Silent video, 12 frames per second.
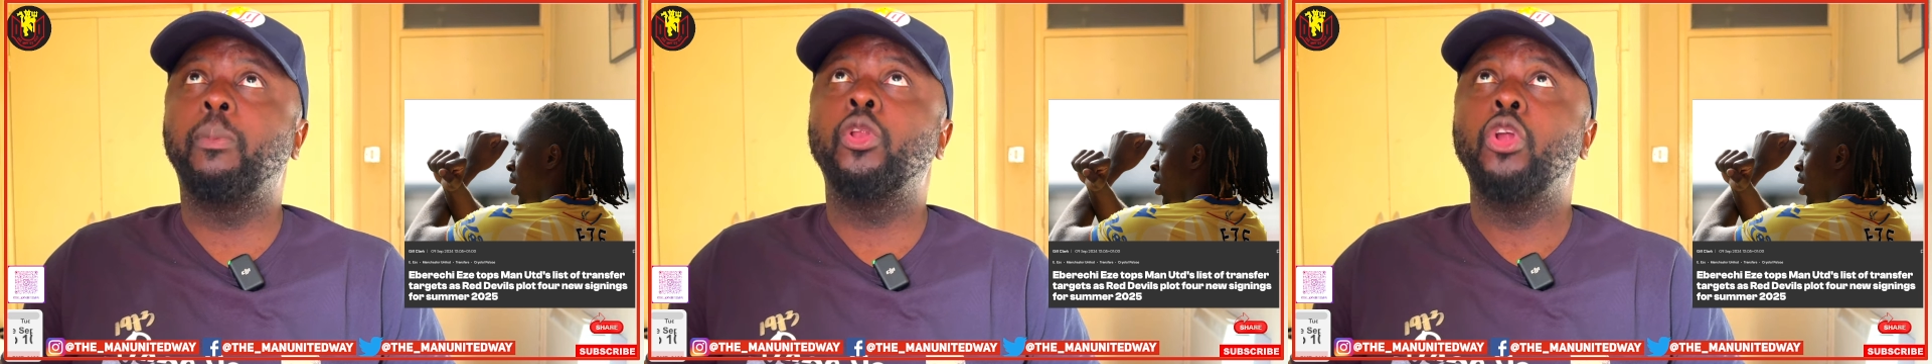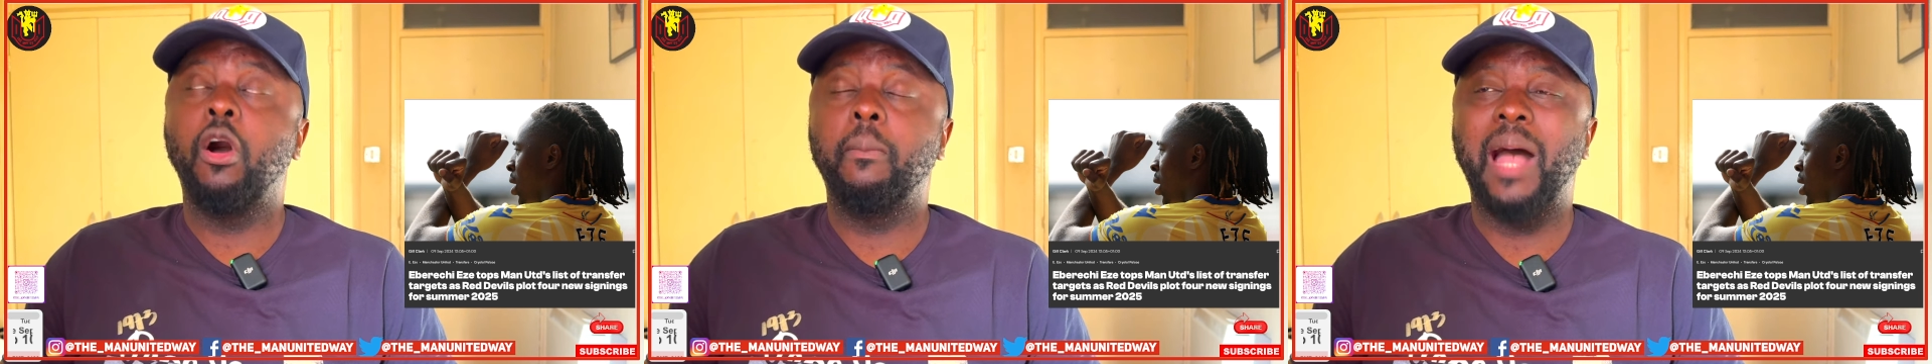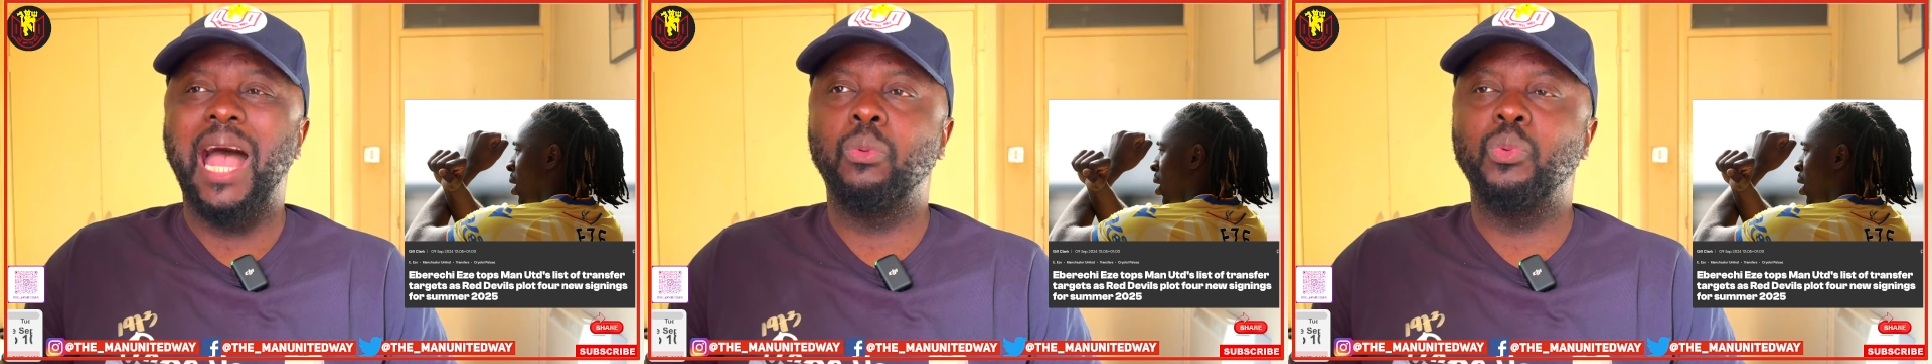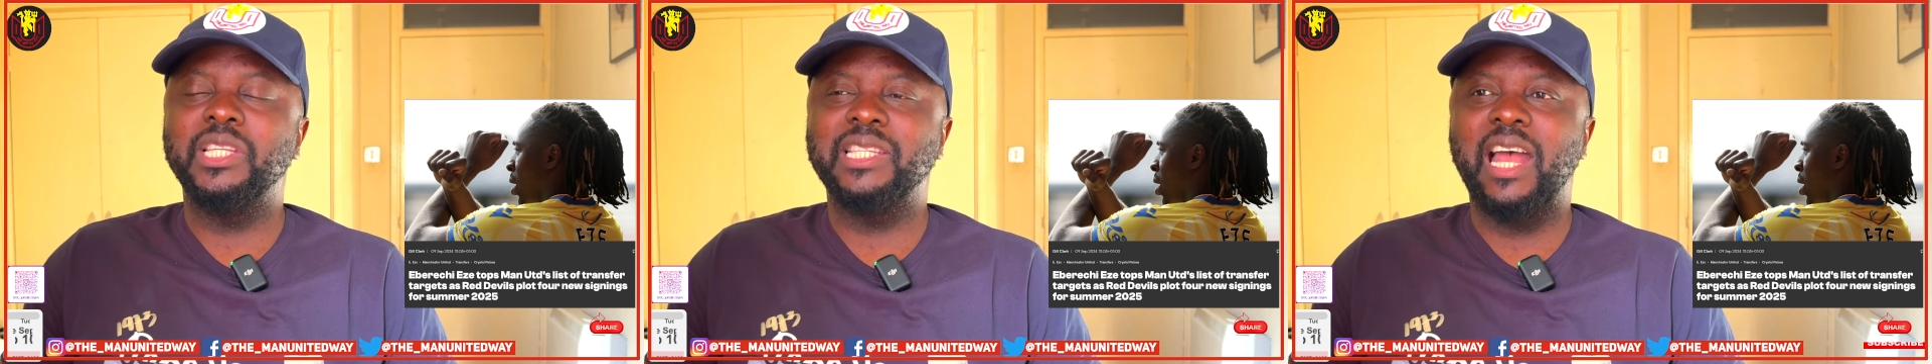club and
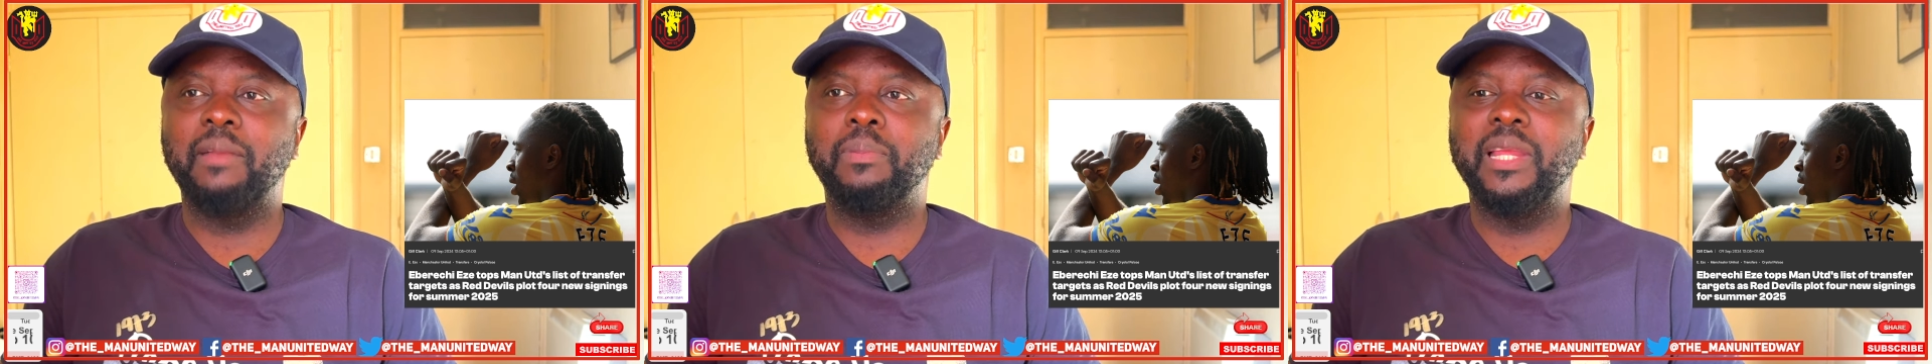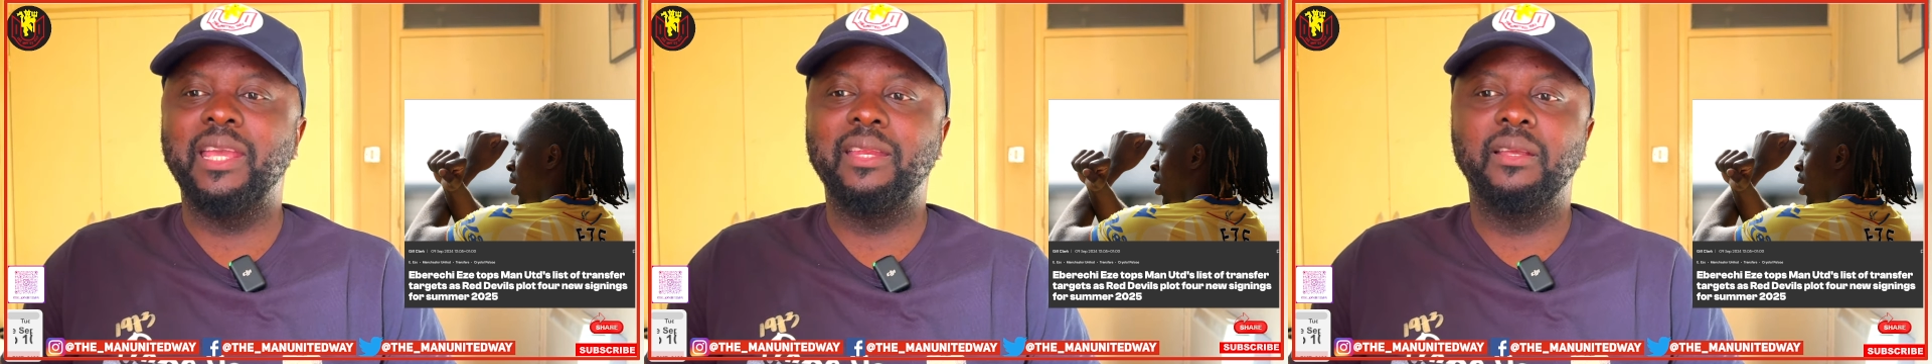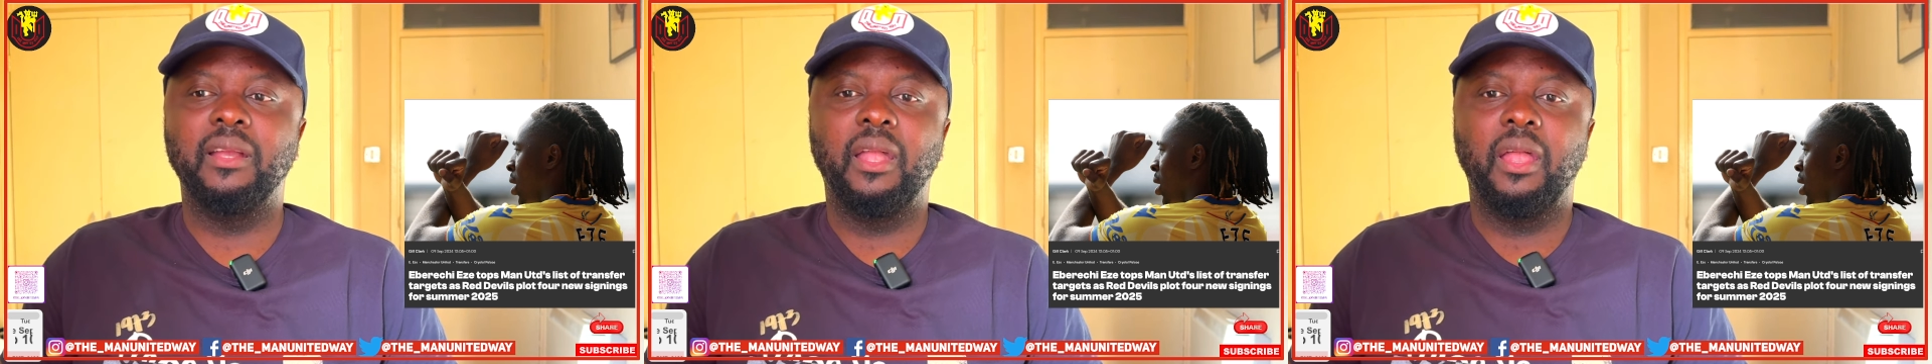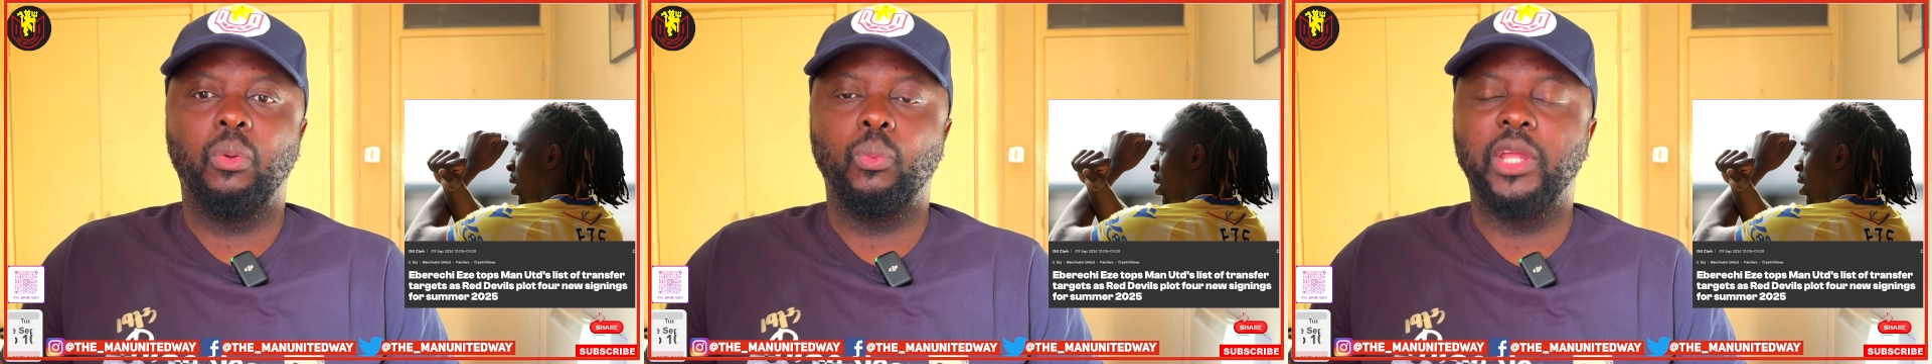we start playing, we